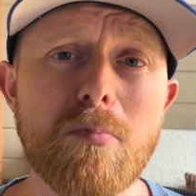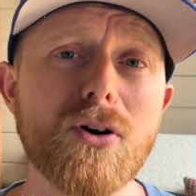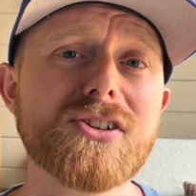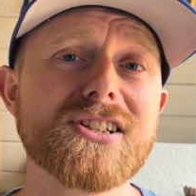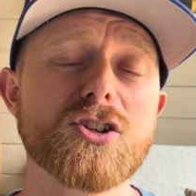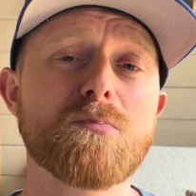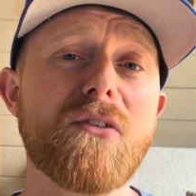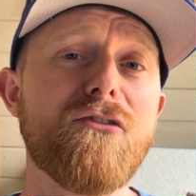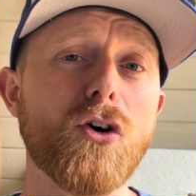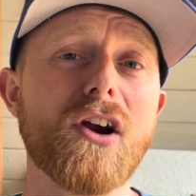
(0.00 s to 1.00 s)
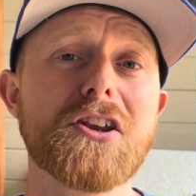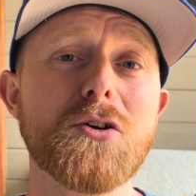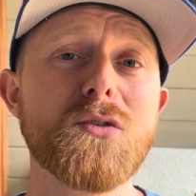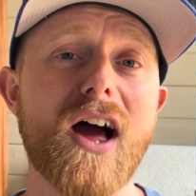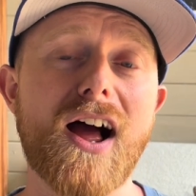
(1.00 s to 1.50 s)
But before I
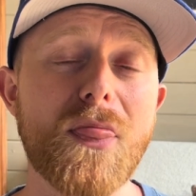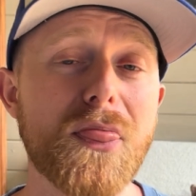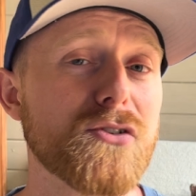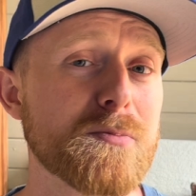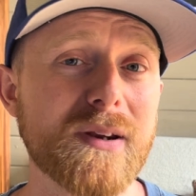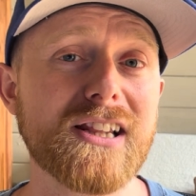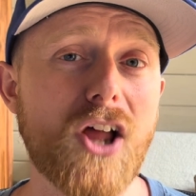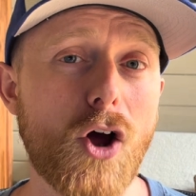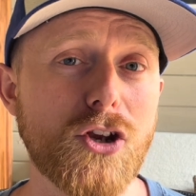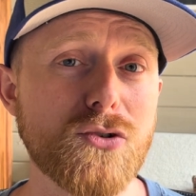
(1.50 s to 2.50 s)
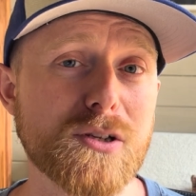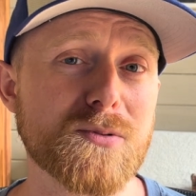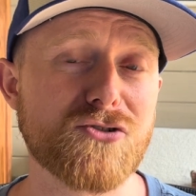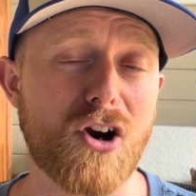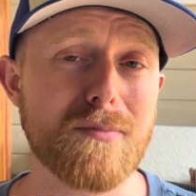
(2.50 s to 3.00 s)
do that, there's been a lot of new
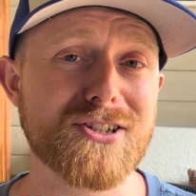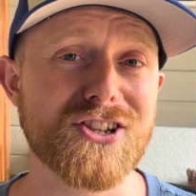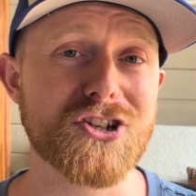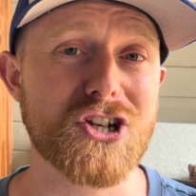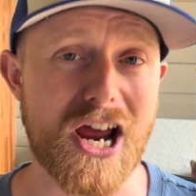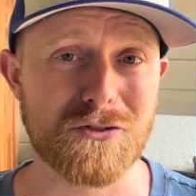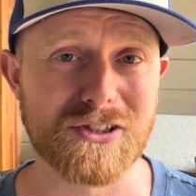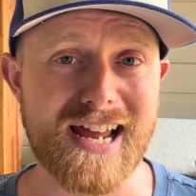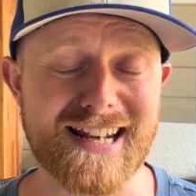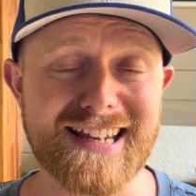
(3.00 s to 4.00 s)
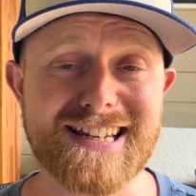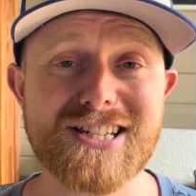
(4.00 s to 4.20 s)
subscribers to the channel lately.